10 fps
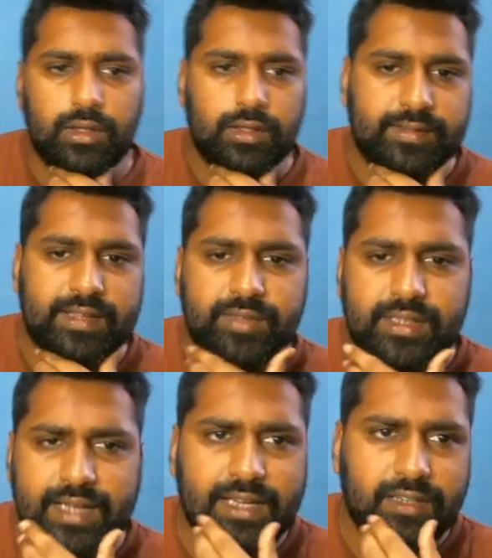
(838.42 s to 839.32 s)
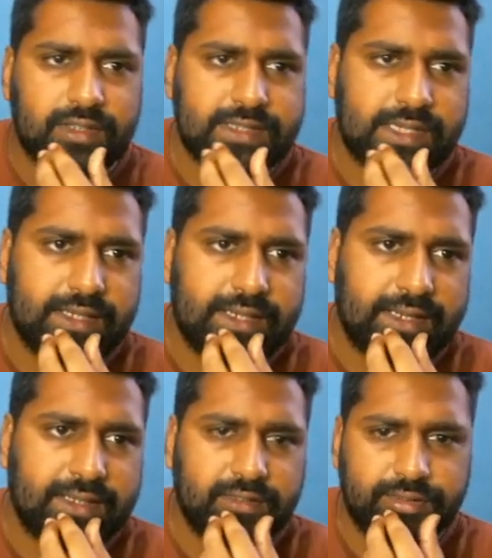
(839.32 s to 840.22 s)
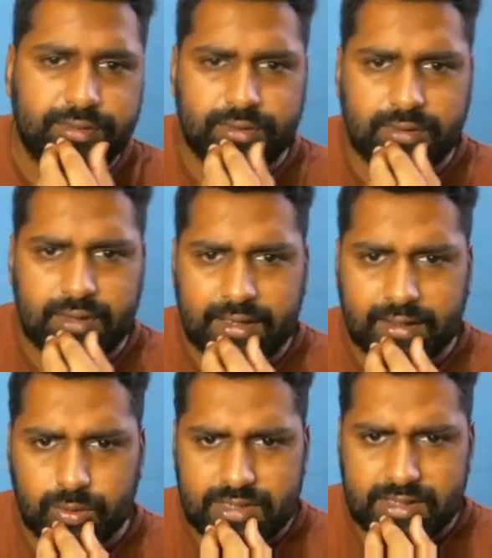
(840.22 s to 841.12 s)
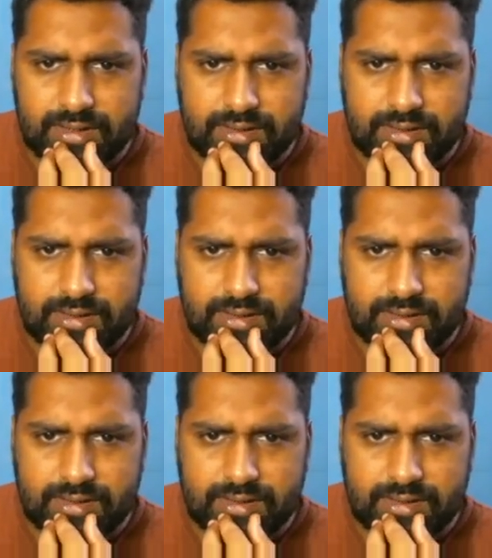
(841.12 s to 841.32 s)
Same thing, tan inverse again negative, take it outside.